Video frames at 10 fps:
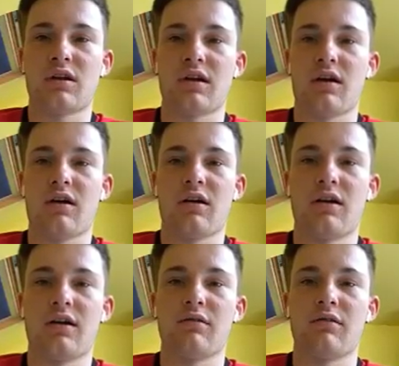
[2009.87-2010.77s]
like
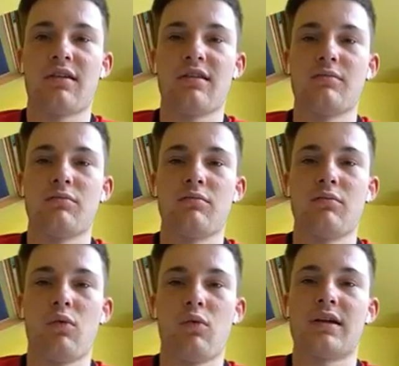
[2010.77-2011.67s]
I don't see them
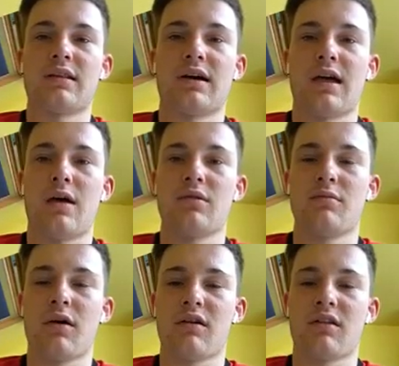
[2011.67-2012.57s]
winning that game,
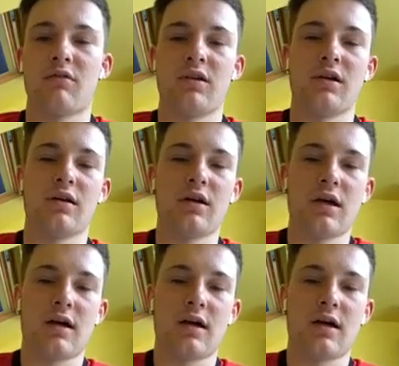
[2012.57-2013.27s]
to be honest with you.